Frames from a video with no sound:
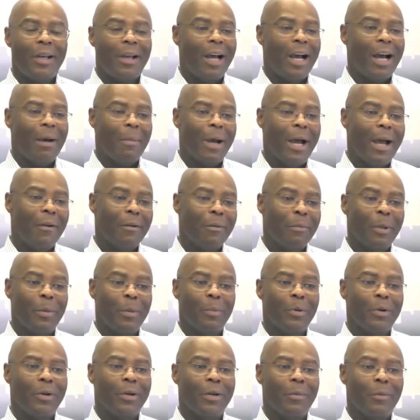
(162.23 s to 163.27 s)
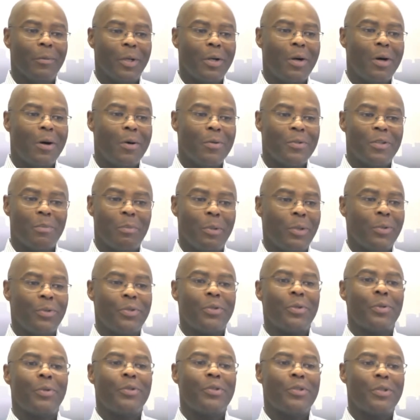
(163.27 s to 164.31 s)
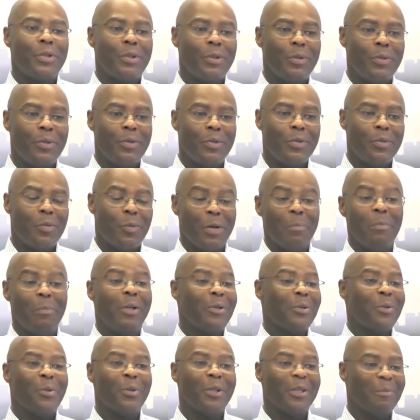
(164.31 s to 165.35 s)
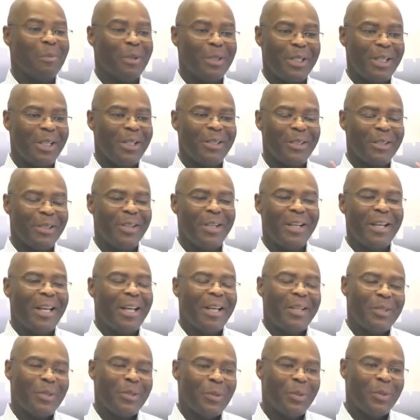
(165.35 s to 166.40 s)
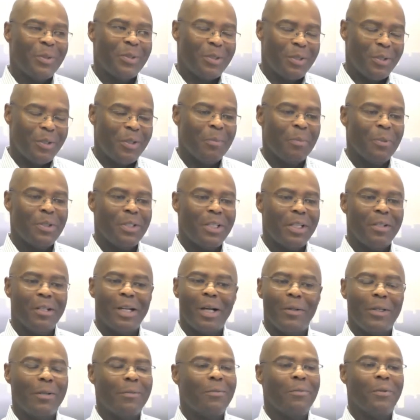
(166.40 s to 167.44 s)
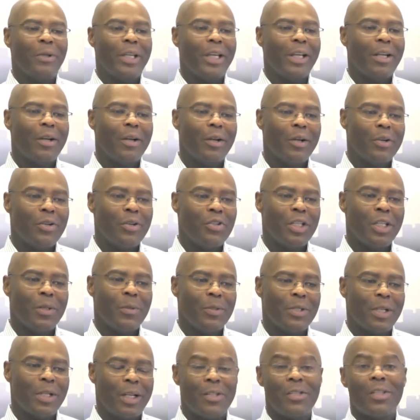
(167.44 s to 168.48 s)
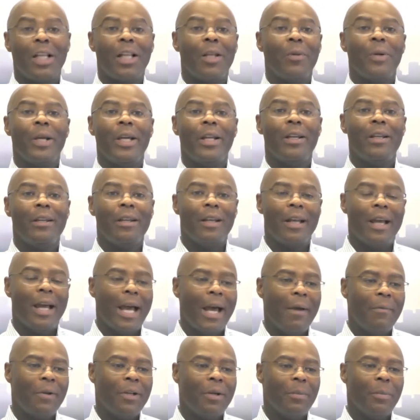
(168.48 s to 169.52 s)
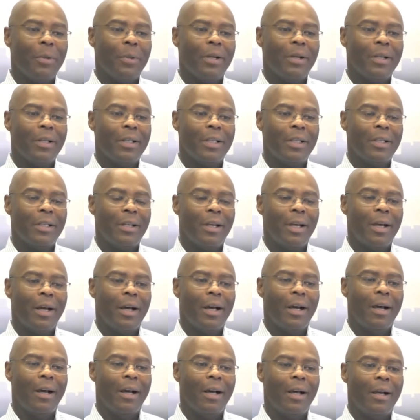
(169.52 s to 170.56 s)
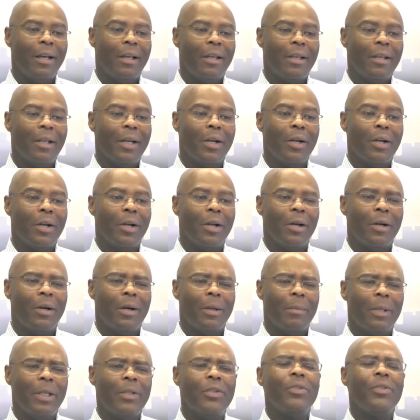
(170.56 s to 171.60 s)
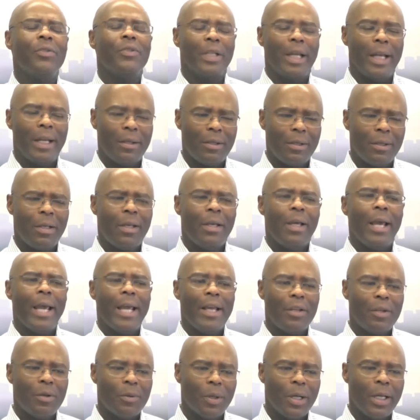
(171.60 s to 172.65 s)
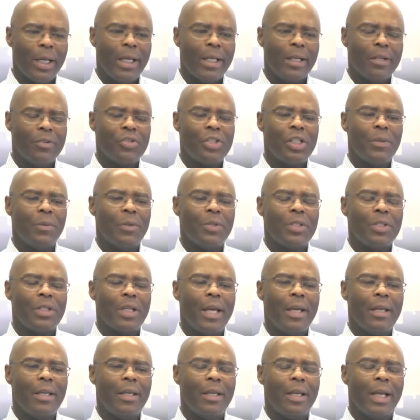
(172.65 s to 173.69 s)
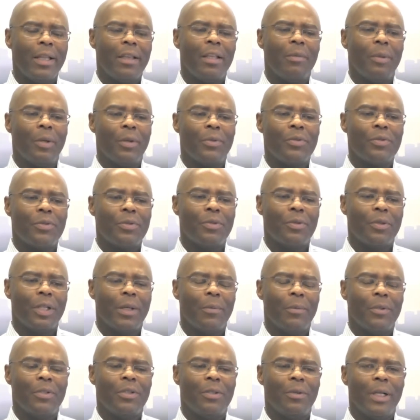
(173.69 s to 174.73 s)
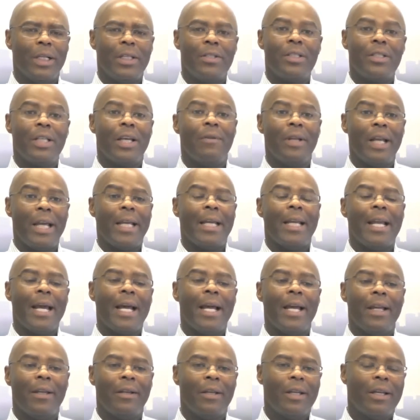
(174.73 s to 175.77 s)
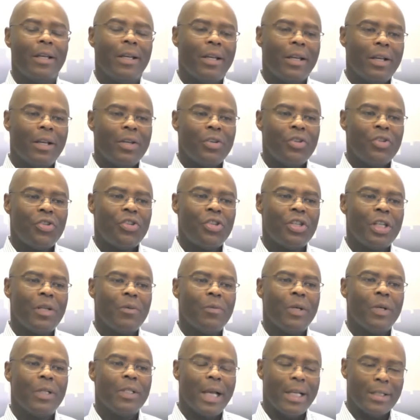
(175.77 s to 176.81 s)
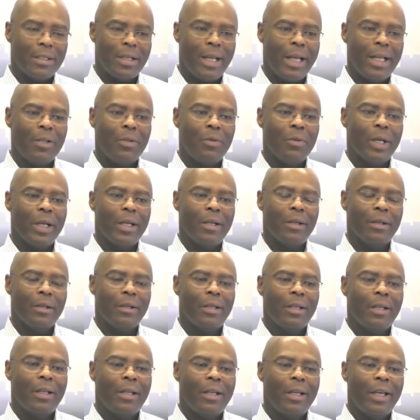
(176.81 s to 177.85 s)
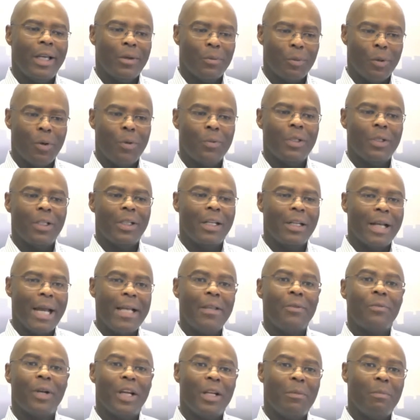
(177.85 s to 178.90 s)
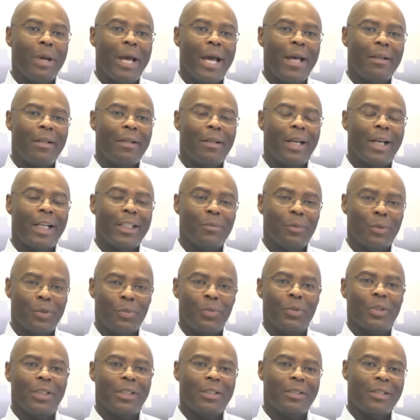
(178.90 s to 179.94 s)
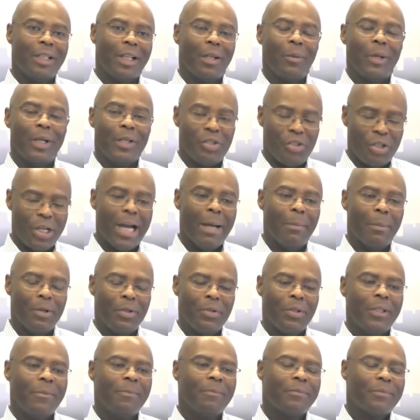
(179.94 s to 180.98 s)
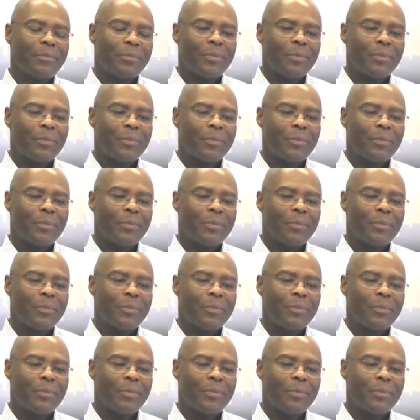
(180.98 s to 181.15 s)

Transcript: I remember and recall some middle school students, one middle school in particular, student in particular, I'll never forget her. She was an accelerated African-American young girl. I believe she was in eighth grade, and she was taking at the middle school that was grade 7, 8, 9. She was, as an 8th grader, enrolled in the 9th grade math class, which was accelerated geometry.